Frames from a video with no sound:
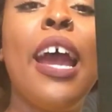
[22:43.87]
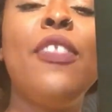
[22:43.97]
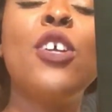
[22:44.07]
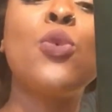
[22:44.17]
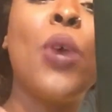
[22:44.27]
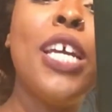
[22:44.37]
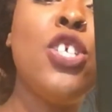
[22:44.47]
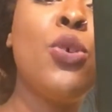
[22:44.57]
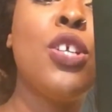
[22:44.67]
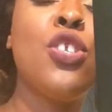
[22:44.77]
And there's
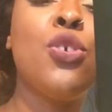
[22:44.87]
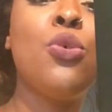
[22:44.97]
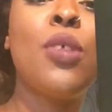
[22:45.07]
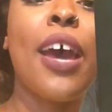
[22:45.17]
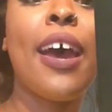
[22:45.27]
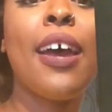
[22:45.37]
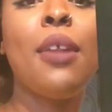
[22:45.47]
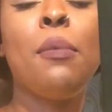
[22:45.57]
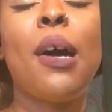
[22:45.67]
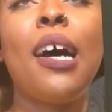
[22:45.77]
ways you can do
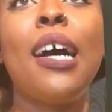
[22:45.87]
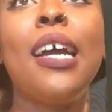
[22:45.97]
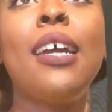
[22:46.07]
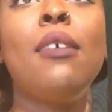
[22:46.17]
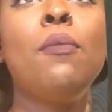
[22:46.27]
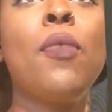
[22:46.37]
that by,